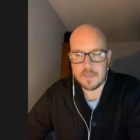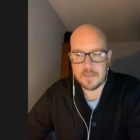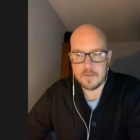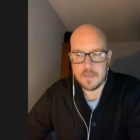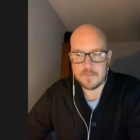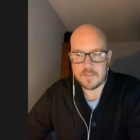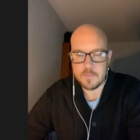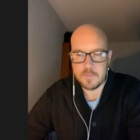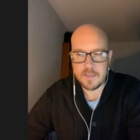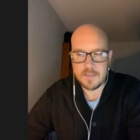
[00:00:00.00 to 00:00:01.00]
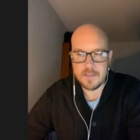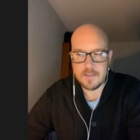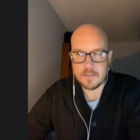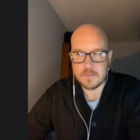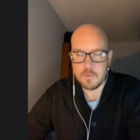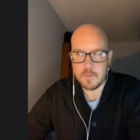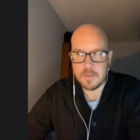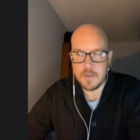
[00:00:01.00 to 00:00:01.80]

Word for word: you know have something in there that's probably.